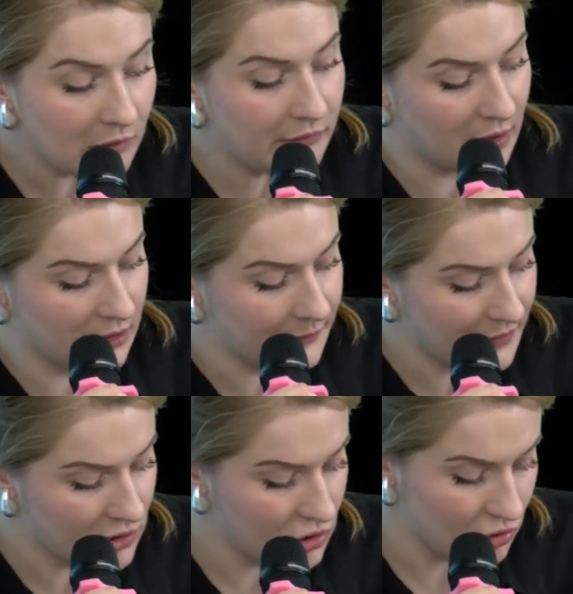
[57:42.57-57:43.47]
from
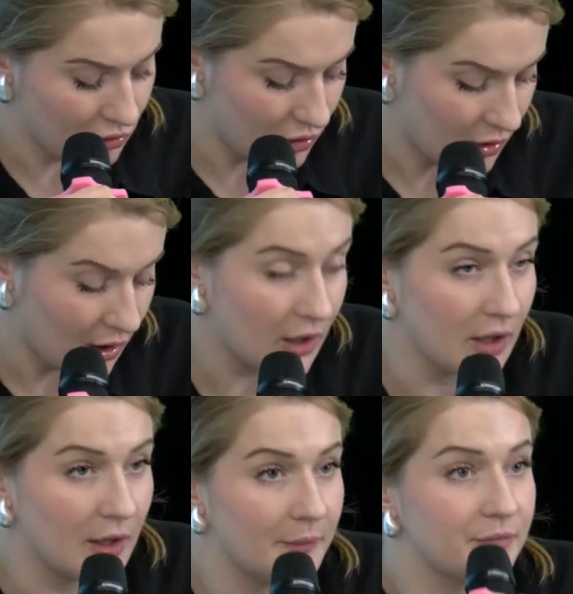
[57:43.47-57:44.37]
7 to 14
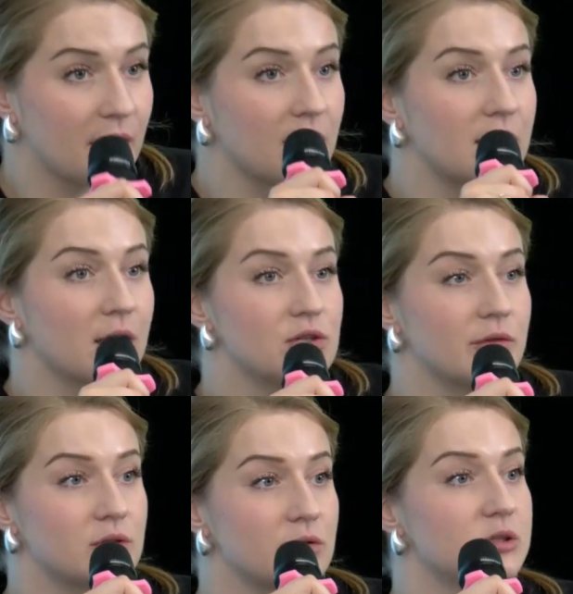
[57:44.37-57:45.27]
days.
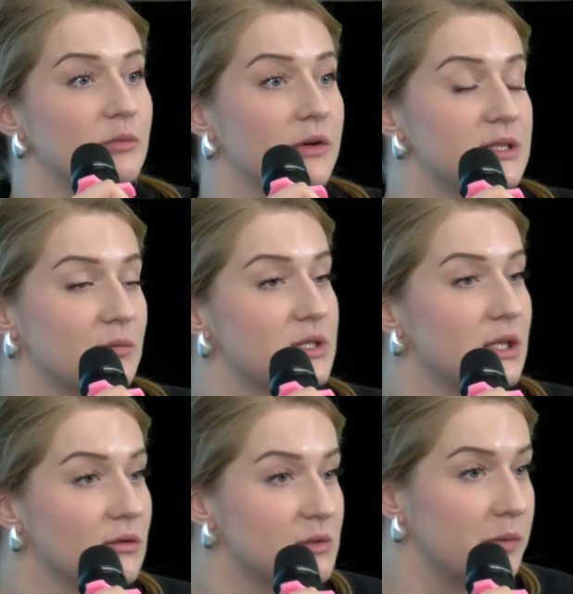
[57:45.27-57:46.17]
I calculated
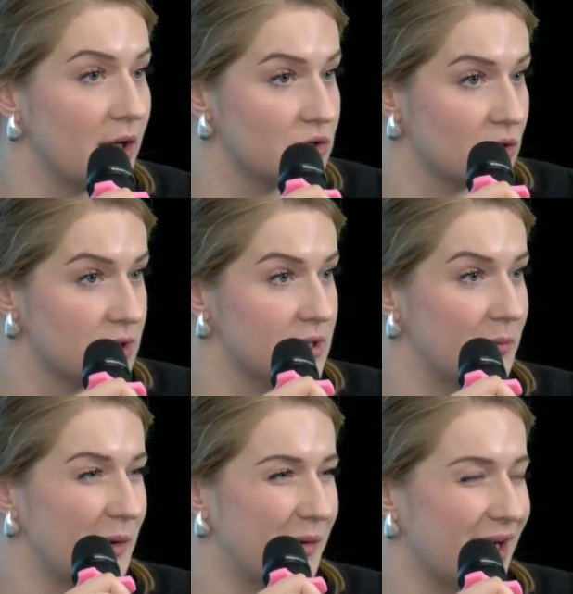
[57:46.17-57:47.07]
in case
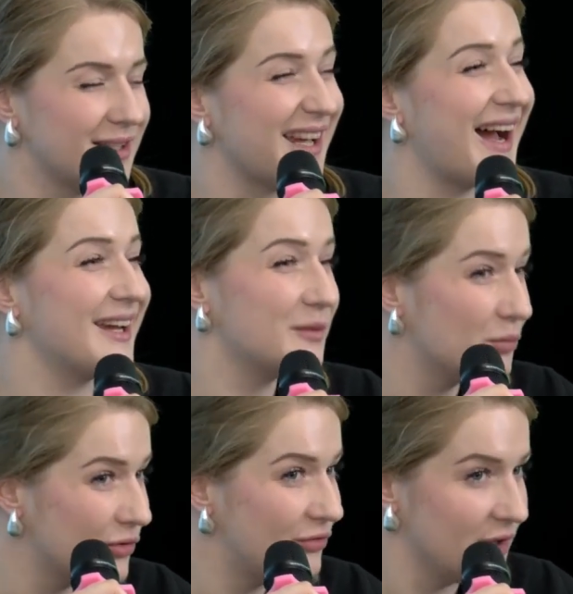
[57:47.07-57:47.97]
the
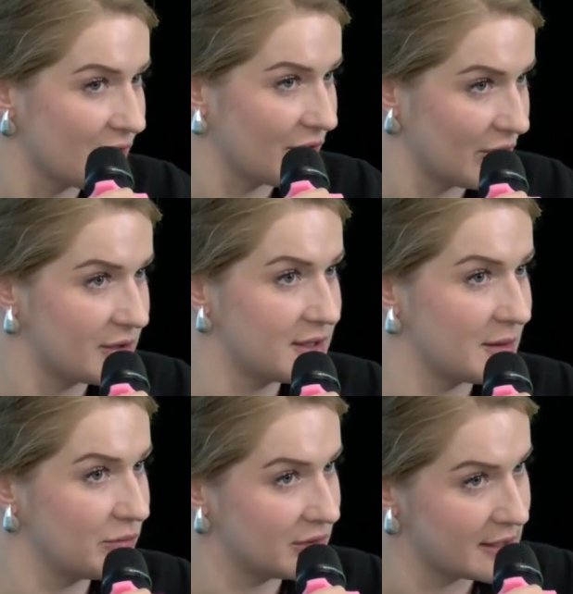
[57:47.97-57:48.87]
patient pays
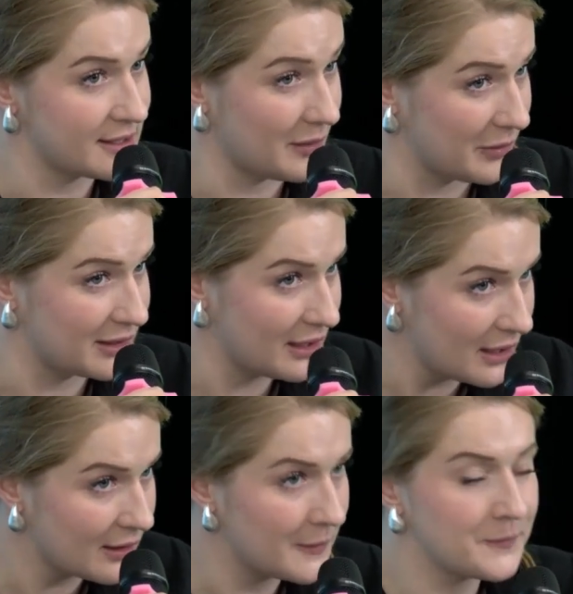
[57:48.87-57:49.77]
from out of
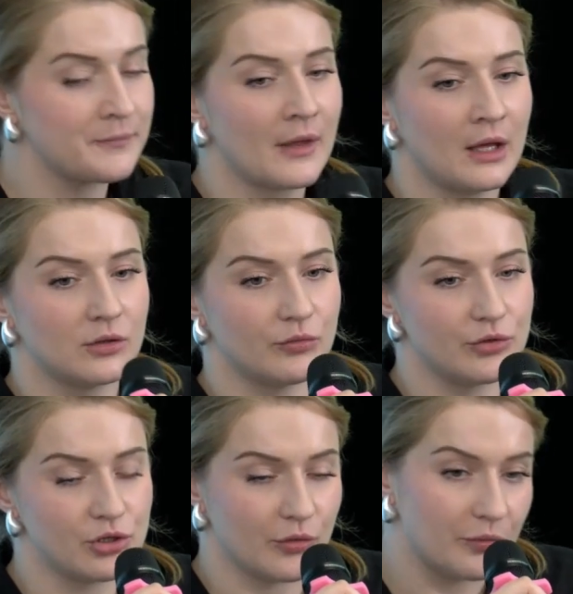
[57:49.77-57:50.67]
his pocket.
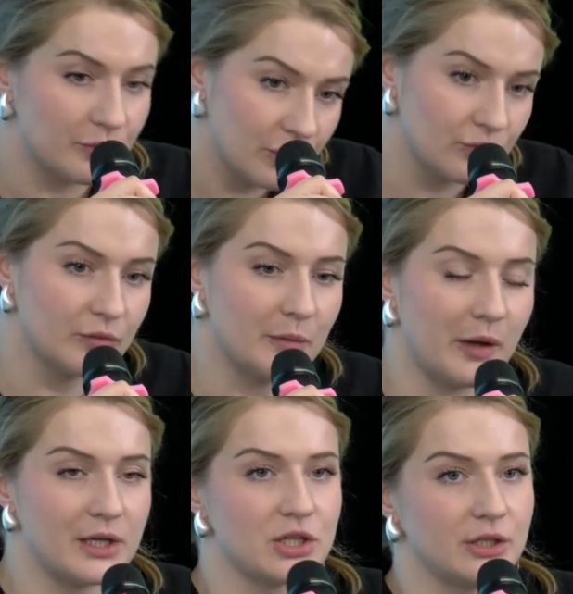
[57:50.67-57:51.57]

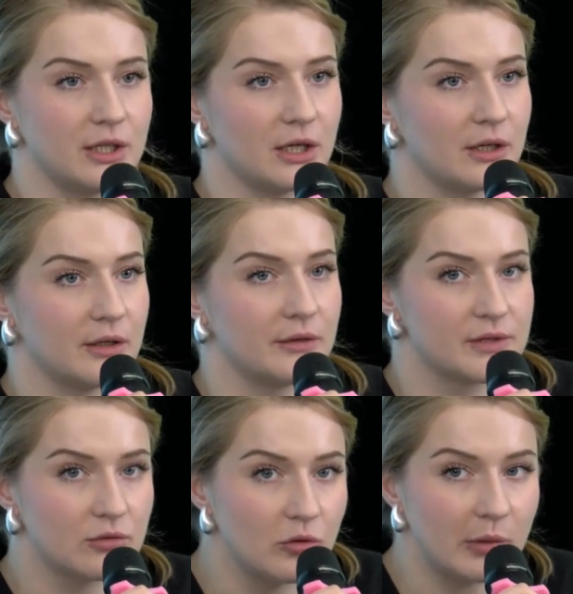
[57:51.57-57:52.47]
Usually
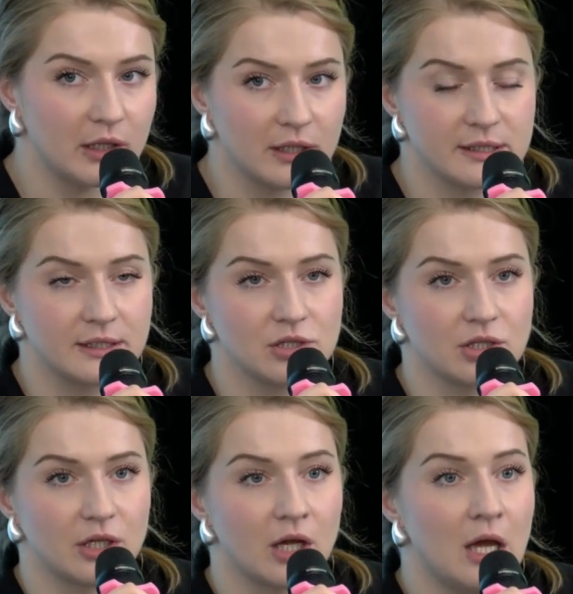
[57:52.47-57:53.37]
it is the
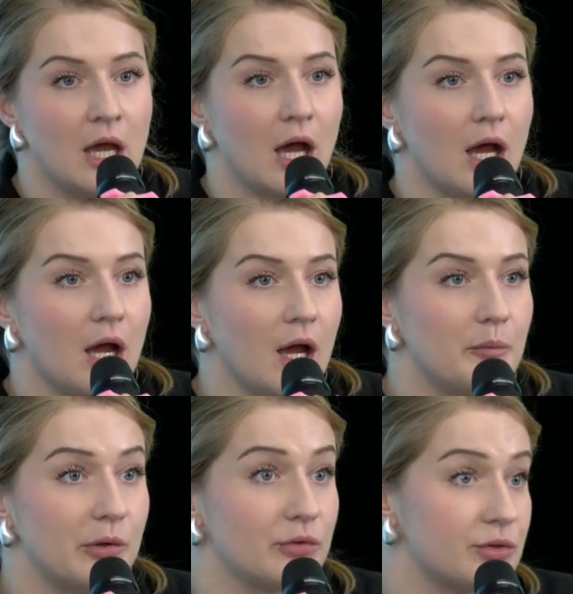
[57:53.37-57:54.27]
same.
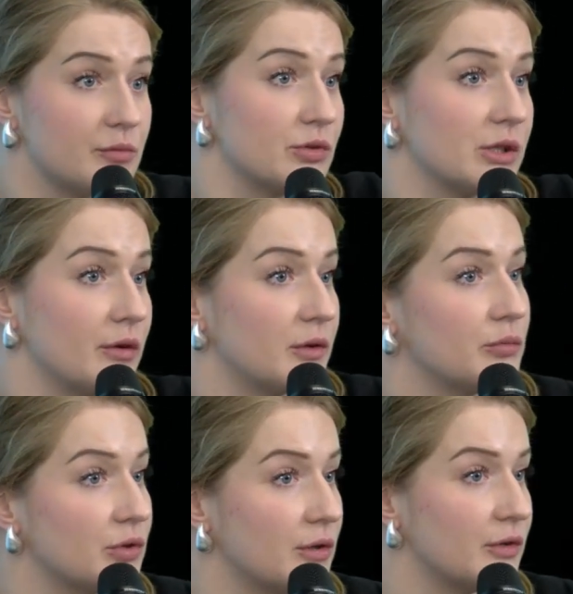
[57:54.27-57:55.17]
It
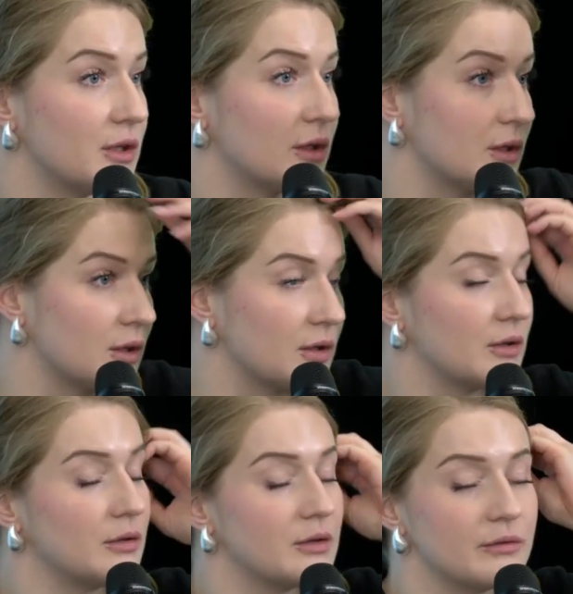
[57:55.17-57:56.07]
is, I mean,
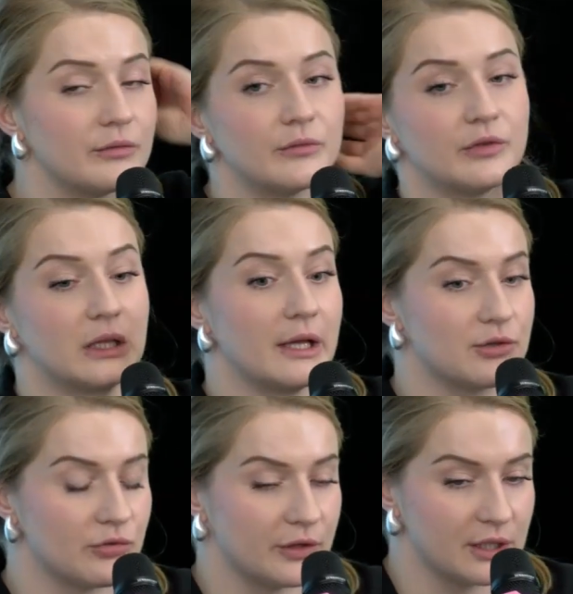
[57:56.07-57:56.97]
it is the
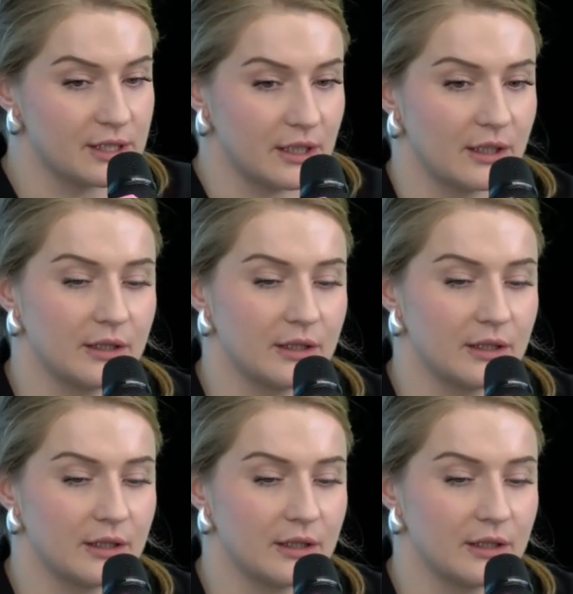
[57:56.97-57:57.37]
situation.